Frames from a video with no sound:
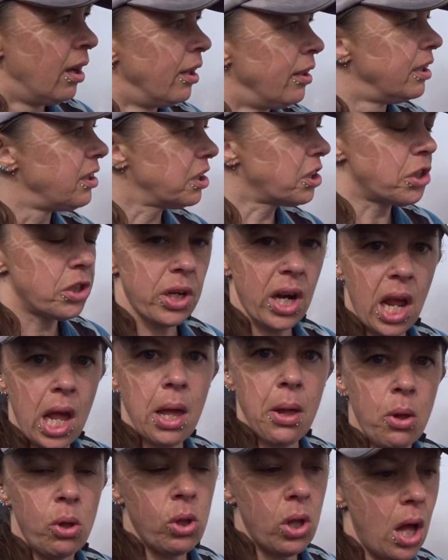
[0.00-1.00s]
This
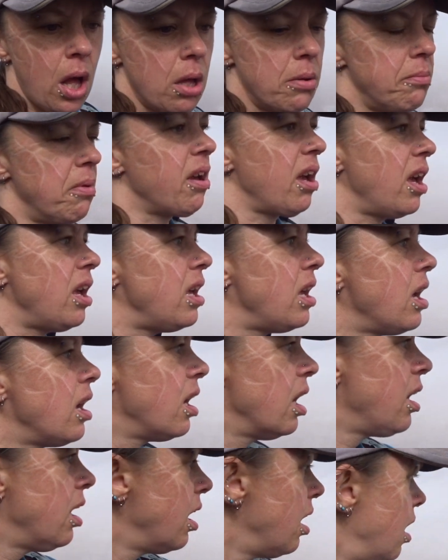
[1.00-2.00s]
trail may
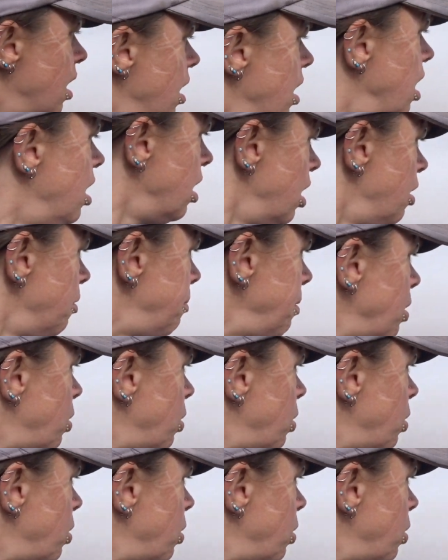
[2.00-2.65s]
be